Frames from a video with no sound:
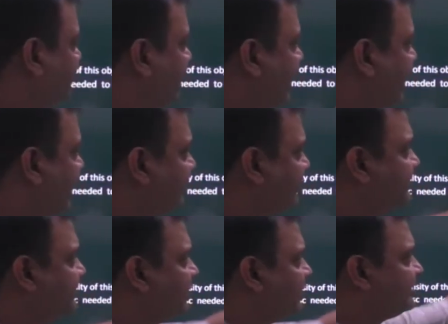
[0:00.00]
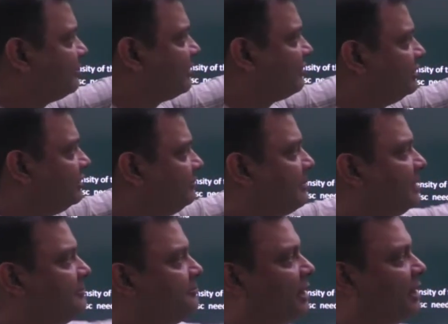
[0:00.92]
every time that sigma will be m
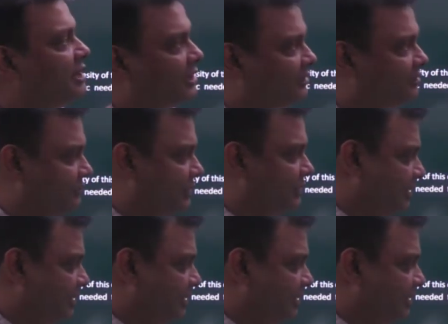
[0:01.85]
by pi r square.